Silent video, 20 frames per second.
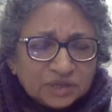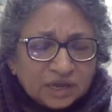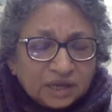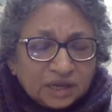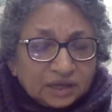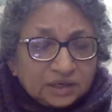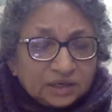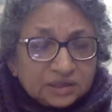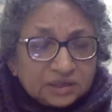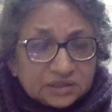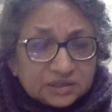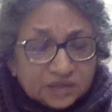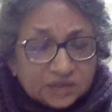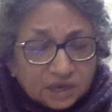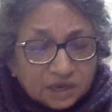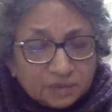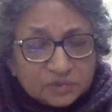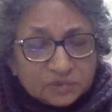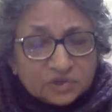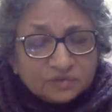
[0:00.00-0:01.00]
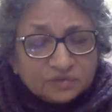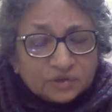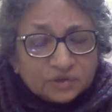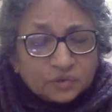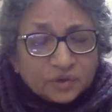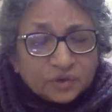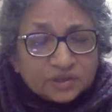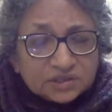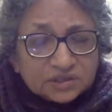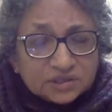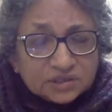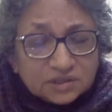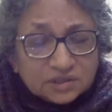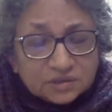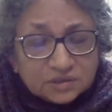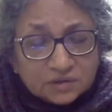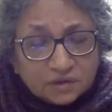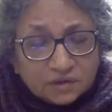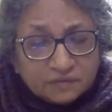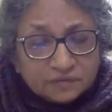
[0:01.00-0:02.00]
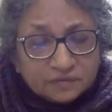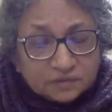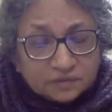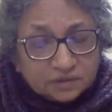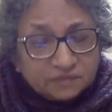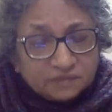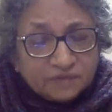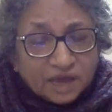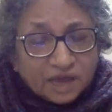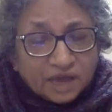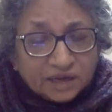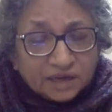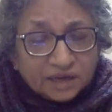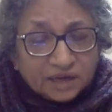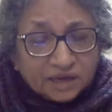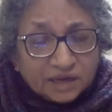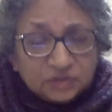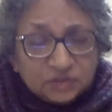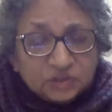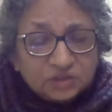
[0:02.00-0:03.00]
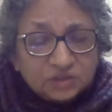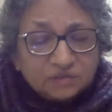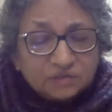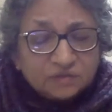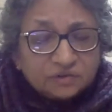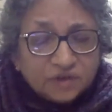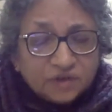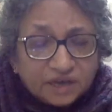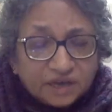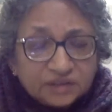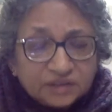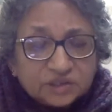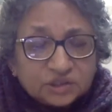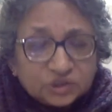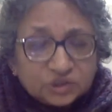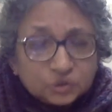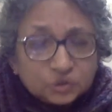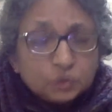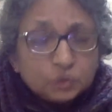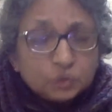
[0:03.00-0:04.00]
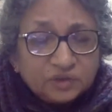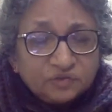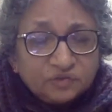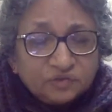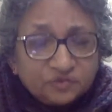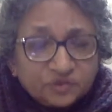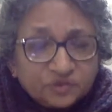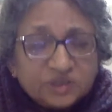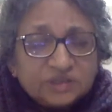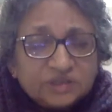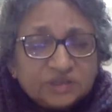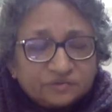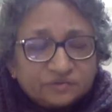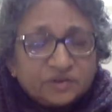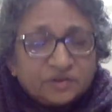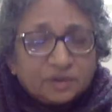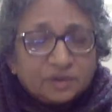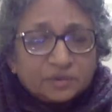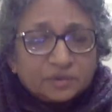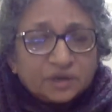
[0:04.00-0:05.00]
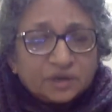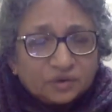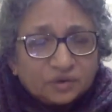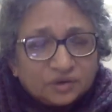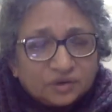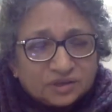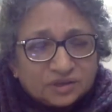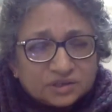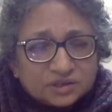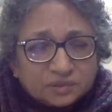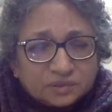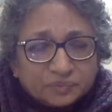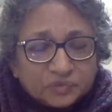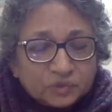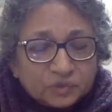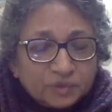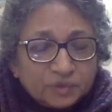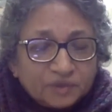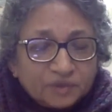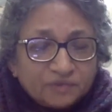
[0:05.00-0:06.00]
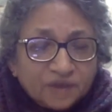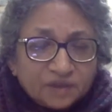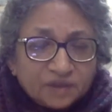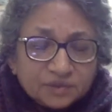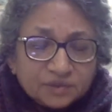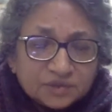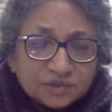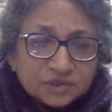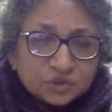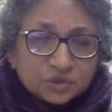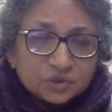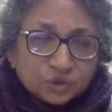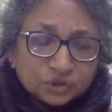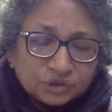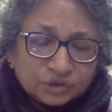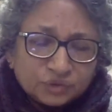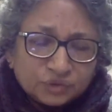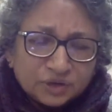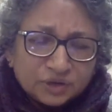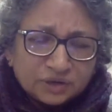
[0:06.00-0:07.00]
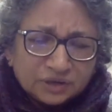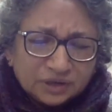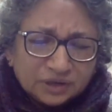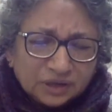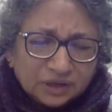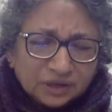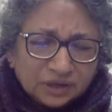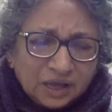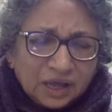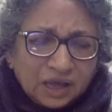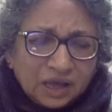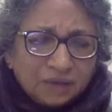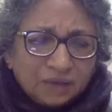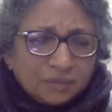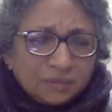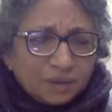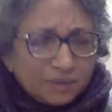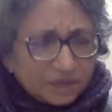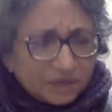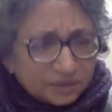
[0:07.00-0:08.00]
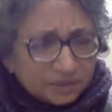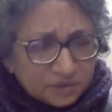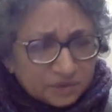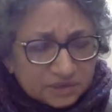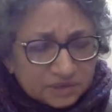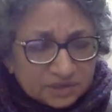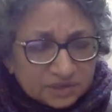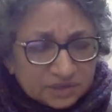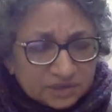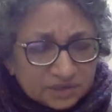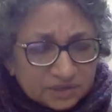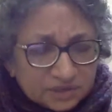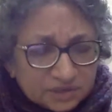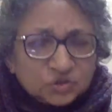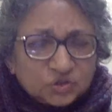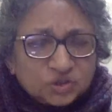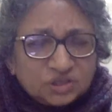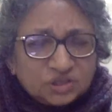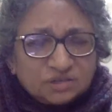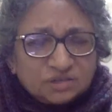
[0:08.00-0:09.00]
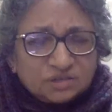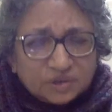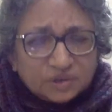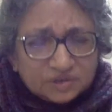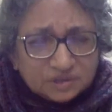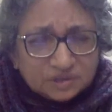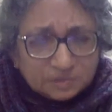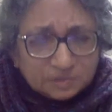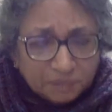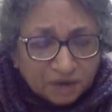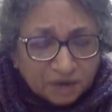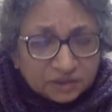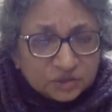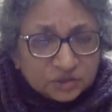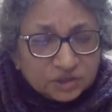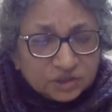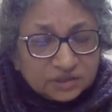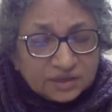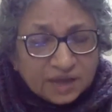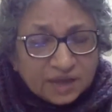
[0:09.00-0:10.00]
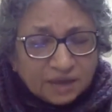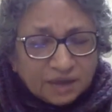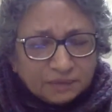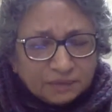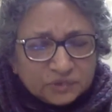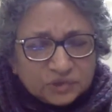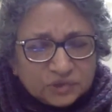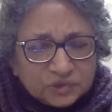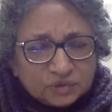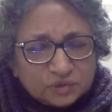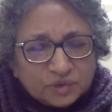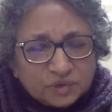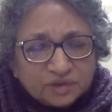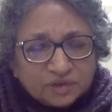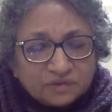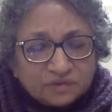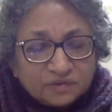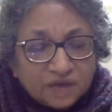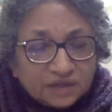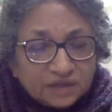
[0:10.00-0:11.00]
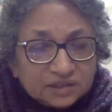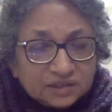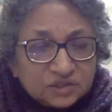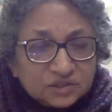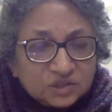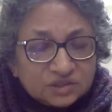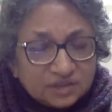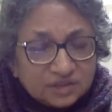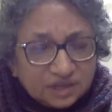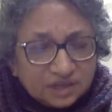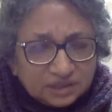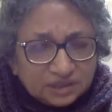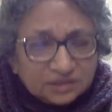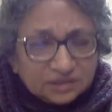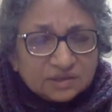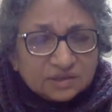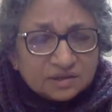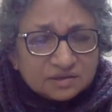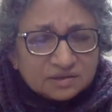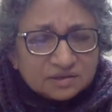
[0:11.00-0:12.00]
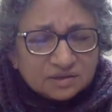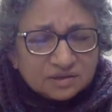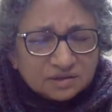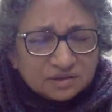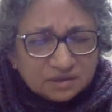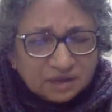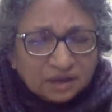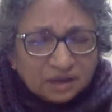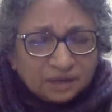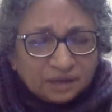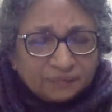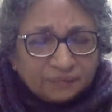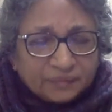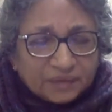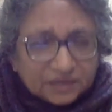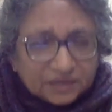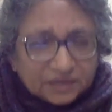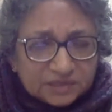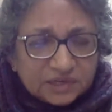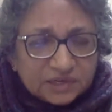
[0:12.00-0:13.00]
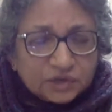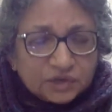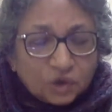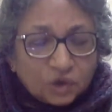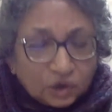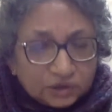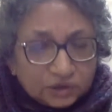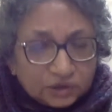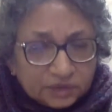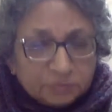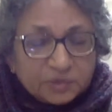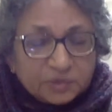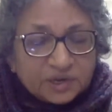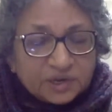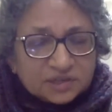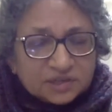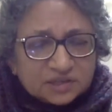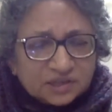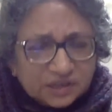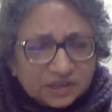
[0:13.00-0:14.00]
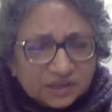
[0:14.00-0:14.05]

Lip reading: in terms of the questions of the validation of the right to be free from colonialism. So my father was a social worker. My mother was a nurse. She was in the partition camps. She was one of Gandhiji's 8 nurses. That is, he called them personally